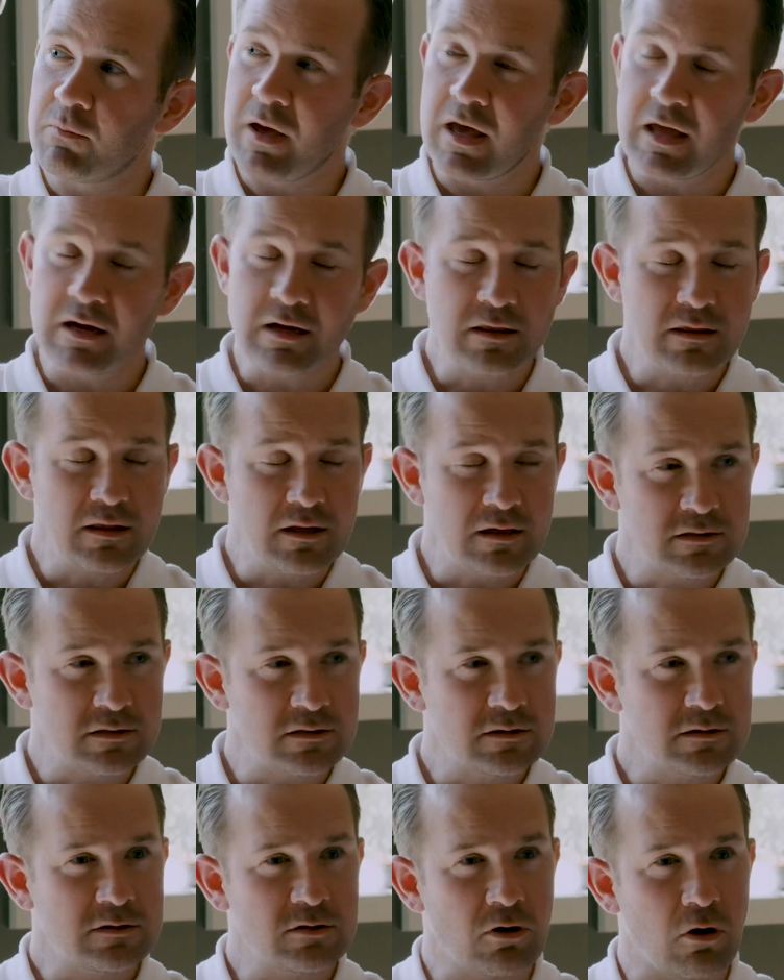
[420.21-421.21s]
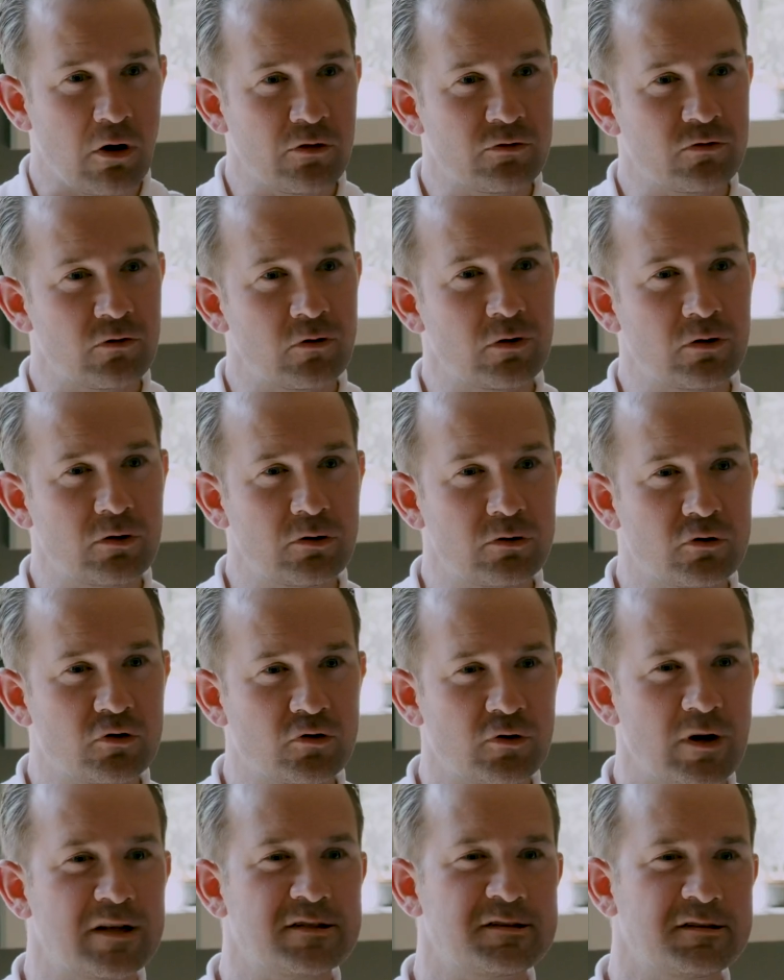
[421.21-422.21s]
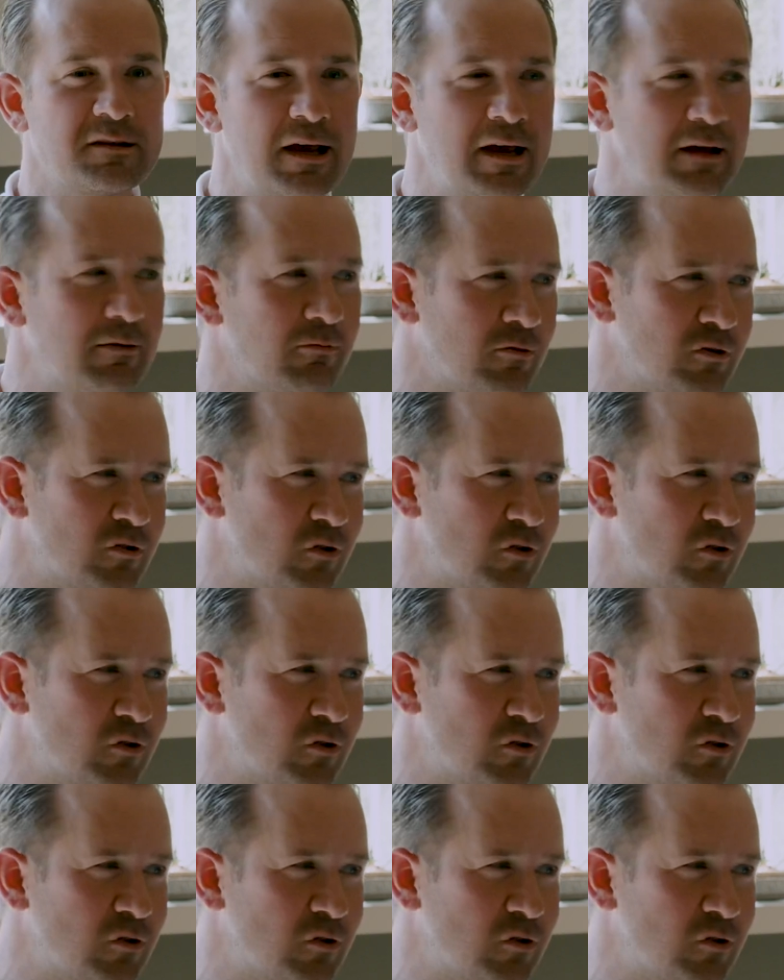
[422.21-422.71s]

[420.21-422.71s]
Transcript: of appended this to also include translate.